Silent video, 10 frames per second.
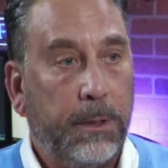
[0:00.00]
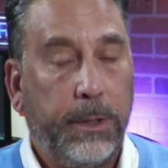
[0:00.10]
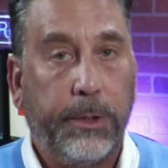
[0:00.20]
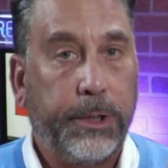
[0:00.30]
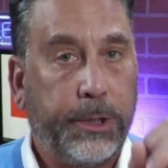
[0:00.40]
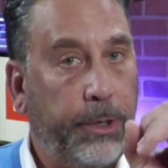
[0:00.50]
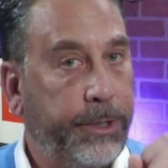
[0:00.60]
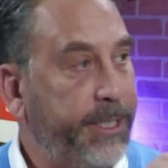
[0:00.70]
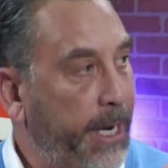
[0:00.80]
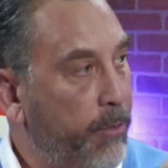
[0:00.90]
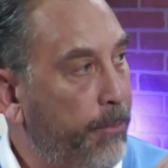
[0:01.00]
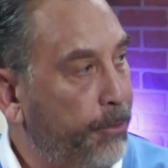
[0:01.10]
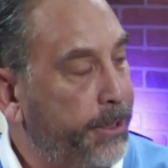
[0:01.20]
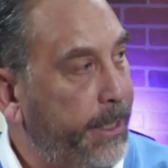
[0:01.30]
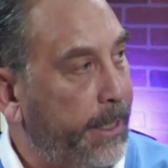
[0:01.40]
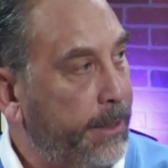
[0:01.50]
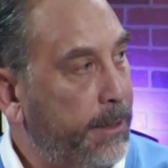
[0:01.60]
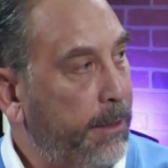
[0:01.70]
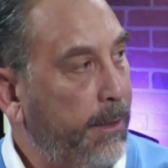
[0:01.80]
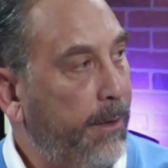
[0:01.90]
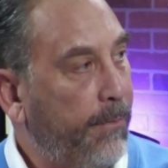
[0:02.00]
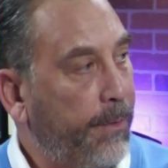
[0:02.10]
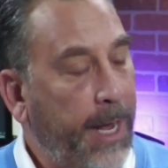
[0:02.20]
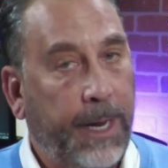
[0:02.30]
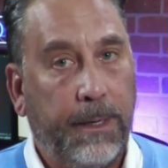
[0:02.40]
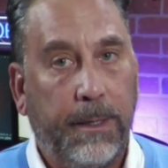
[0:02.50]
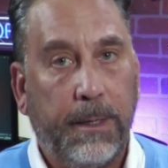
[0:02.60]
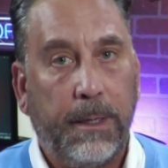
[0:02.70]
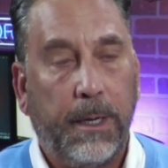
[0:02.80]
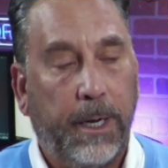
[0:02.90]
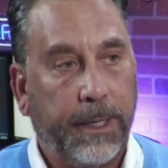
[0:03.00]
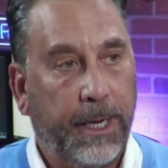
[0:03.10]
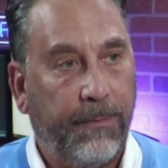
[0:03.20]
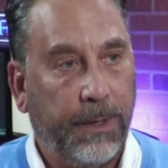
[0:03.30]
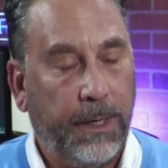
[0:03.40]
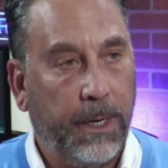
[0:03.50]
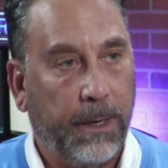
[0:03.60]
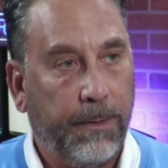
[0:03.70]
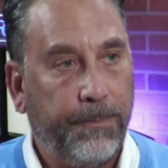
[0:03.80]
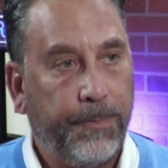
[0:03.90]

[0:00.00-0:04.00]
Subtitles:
You just earned 0% for that given year.